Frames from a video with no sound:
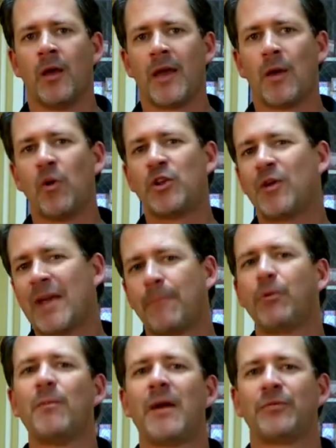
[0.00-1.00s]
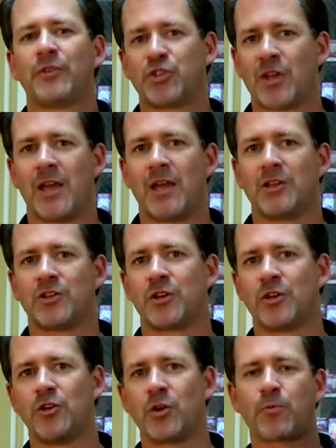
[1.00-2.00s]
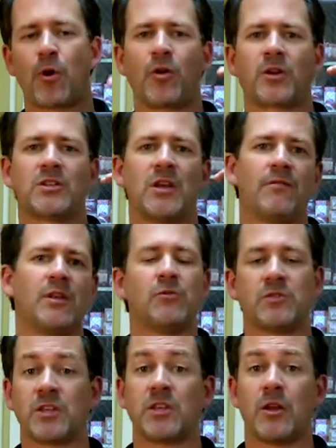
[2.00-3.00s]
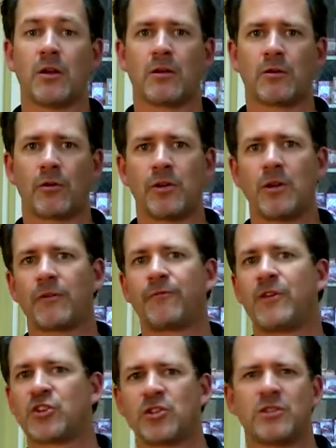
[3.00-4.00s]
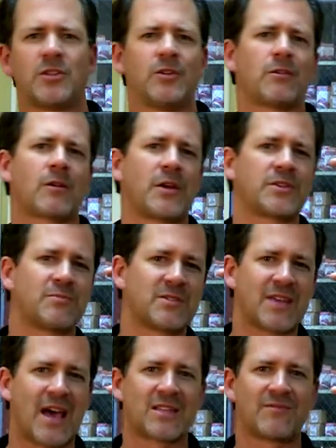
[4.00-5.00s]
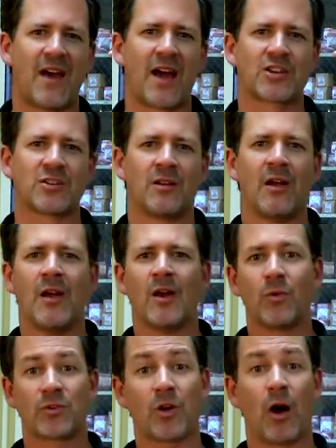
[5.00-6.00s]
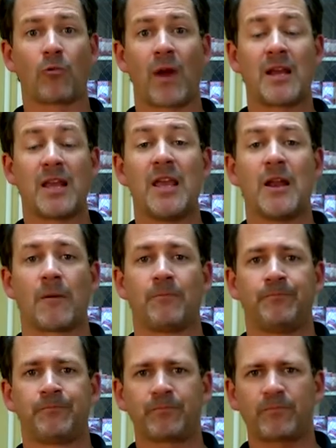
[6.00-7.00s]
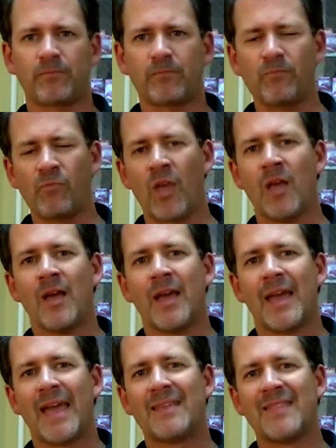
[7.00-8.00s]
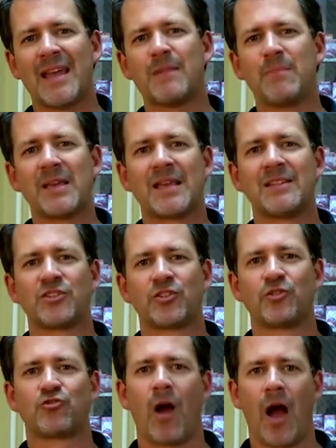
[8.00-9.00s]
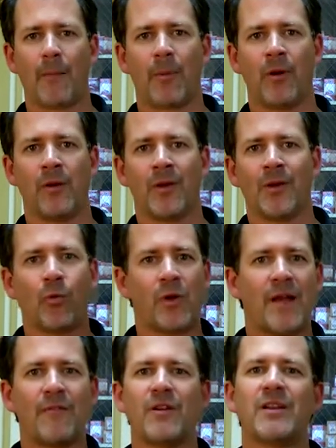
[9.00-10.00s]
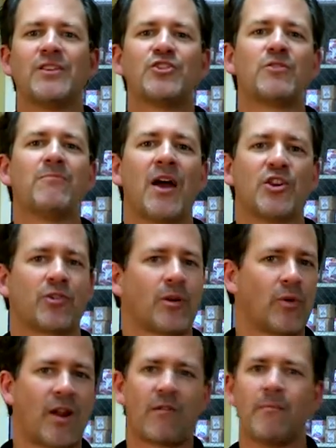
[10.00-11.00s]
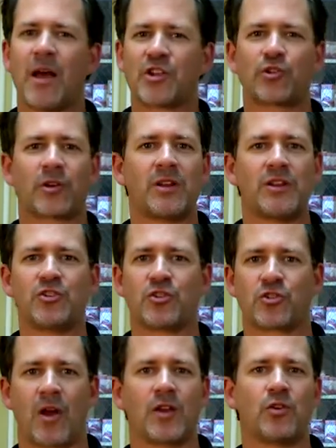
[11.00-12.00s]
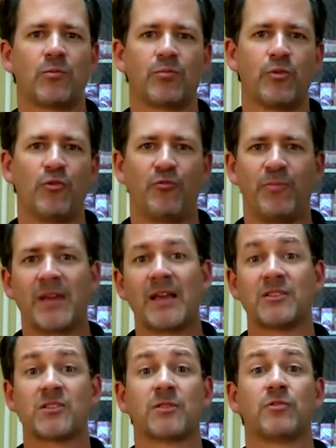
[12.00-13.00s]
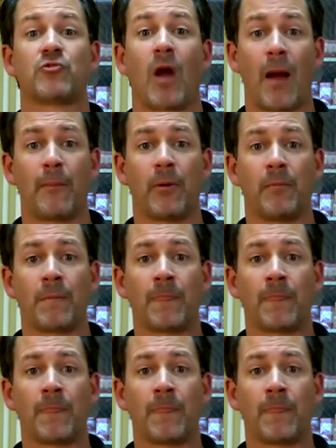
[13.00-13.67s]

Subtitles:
And when you implement the change, your productivity was here, or your efficiency or customer satisfaction was all right here. And then it begins to drop. Whatever it is you're measuring, whatever metric it is you're trying to improve begins to drop.